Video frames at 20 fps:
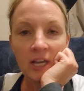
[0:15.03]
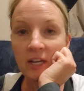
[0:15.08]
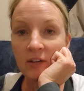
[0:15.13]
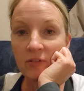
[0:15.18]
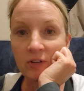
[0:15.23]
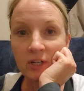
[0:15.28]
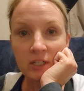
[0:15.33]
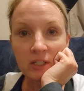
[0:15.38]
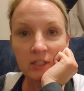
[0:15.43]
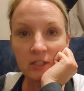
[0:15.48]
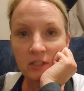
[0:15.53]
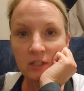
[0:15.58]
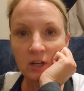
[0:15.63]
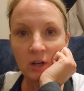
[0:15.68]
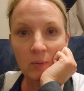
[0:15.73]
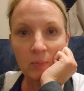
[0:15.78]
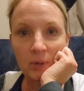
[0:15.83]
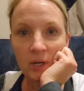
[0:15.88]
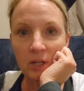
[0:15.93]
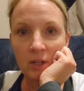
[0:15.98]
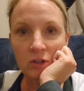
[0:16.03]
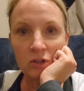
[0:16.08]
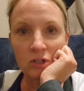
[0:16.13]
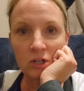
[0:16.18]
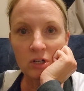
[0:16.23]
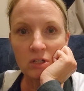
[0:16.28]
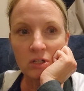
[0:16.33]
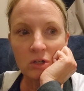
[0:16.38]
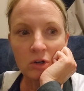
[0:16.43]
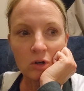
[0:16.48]
If I didn't, I
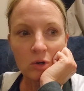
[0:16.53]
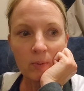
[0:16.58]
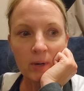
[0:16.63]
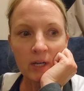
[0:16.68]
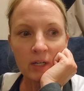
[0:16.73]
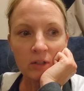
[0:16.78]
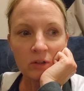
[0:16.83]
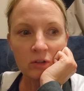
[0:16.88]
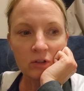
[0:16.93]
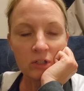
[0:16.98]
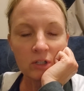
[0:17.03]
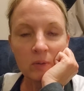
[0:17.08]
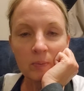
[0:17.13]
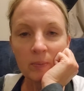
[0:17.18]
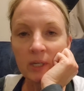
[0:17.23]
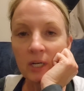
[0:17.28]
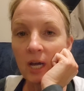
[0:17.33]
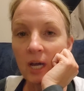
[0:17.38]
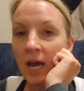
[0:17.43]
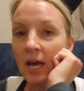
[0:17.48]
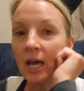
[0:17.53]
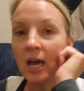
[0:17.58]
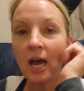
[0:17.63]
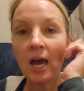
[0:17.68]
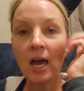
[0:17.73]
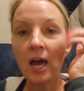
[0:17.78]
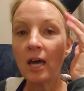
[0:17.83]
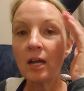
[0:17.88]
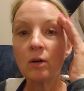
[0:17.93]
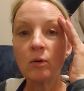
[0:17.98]
apologize. I'll go back and look in a minute. I,
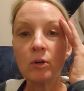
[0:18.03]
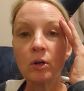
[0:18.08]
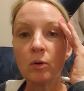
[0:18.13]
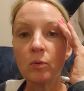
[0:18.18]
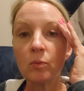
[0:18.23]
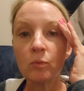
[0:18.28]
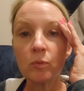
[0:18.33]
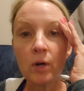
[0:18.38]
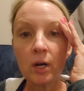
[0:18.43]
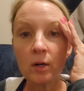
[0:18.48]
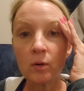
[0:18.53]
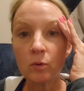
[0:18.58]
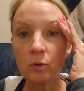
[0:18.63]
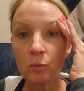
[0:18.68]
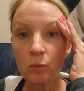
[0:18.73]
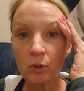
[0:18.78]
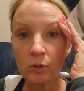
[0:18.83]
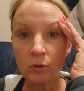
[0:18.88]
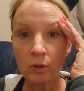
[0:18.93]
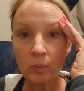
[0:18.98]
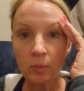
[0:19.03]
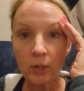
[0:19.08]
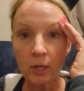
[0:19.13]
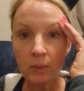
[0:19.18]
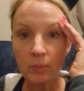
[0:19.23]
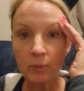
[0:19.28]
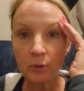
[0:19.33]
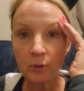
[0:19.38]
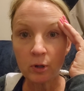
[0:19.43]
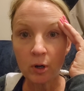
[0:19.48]
I, I don't know. I don't know whether I'm
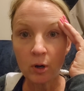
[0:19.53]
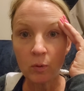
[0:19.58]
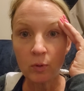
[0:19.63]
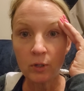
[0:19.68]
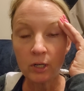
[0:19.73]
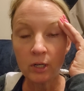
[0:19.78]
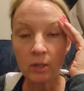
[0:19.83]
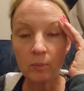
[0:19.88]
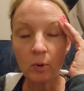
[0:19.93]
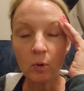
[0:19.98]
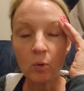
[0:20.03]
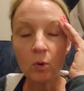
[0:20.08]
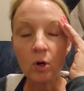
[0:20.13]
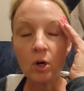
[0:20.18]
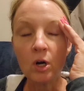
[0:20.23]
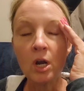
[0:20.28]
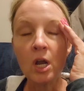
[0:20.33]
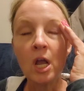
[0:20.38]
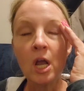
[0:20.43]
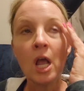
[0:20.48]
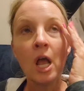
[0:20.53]
coming or going anymore.